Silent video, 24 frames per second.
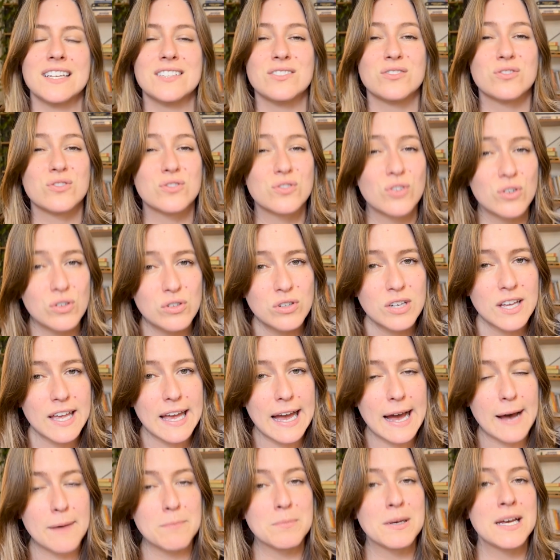And
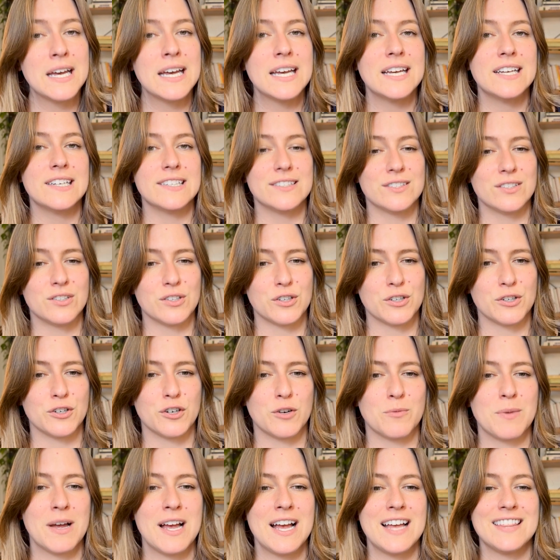skullcap is an
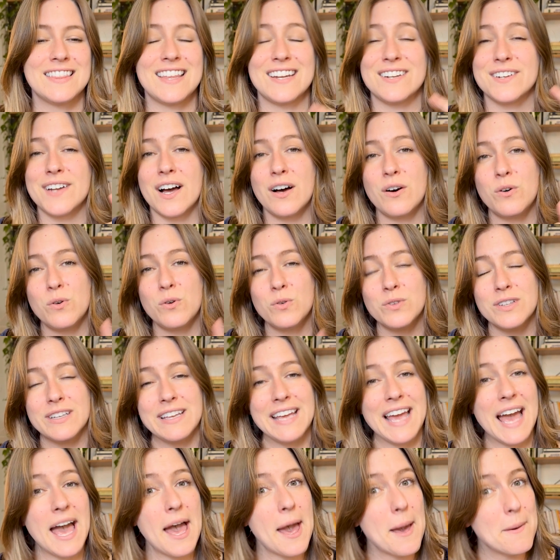herb that not
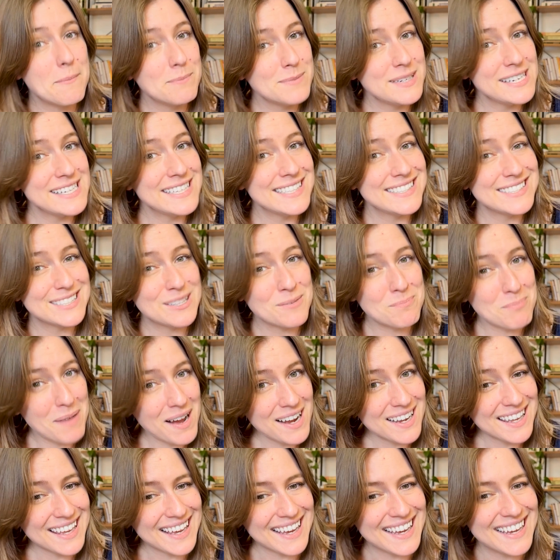only empties the
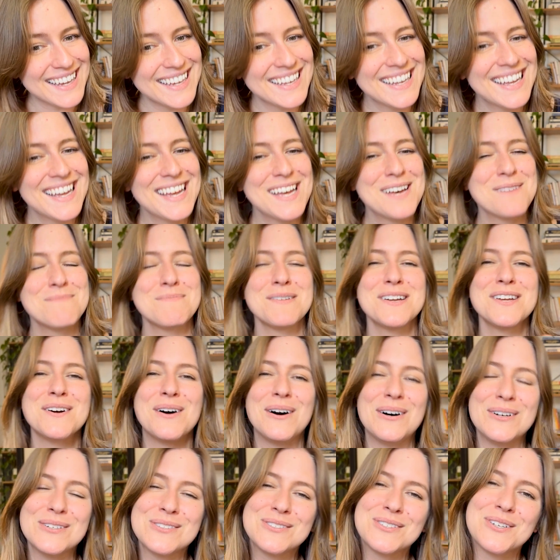bucket, but it
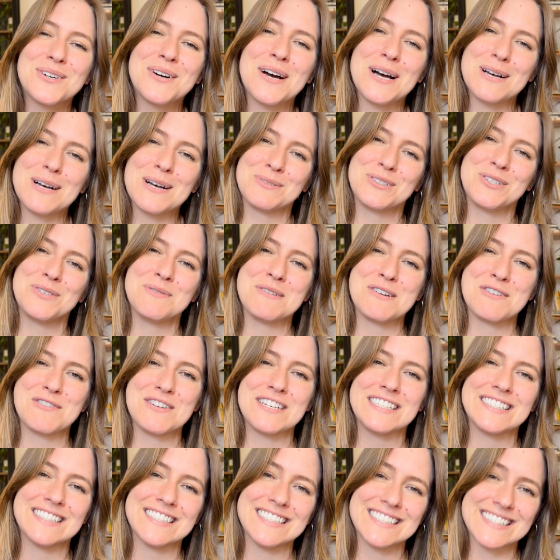also helps to
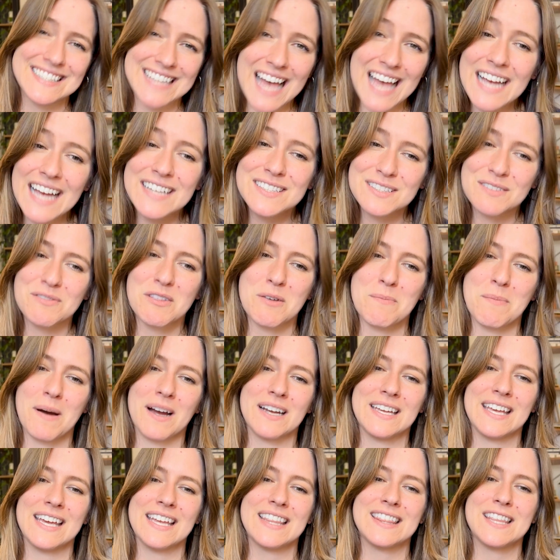increase the size of the
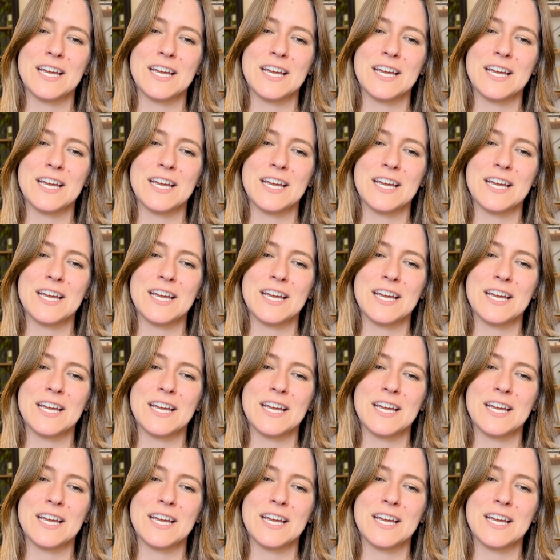bucket,